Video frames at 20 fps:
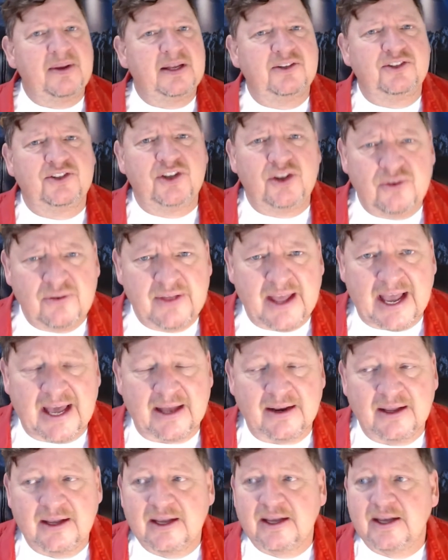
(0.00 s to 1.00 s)
I mean, do
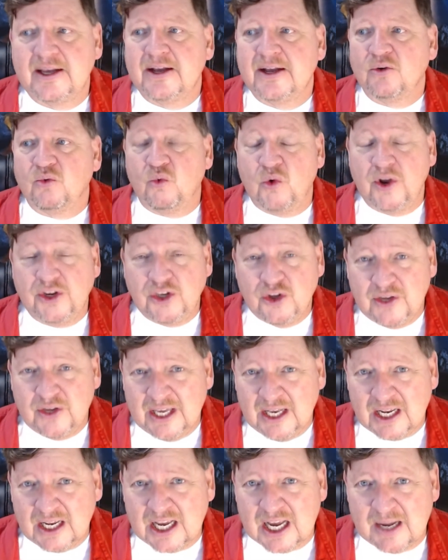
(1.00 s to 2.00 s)
that when you
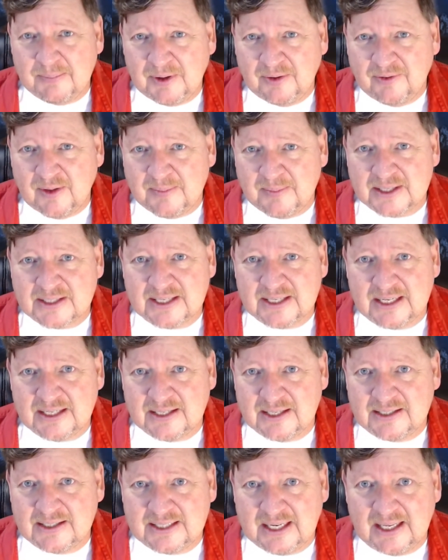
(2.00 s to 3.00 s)
get a couple of them that
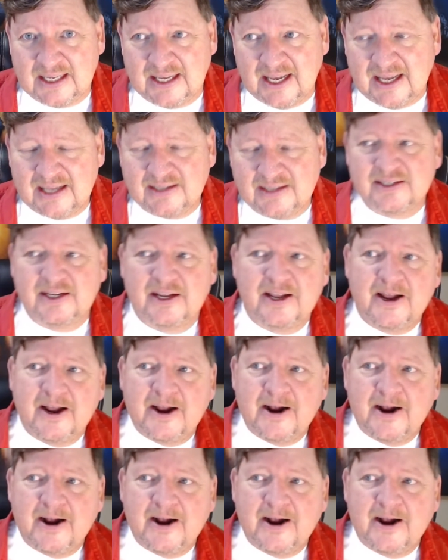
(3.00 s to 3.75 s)
say, say yes,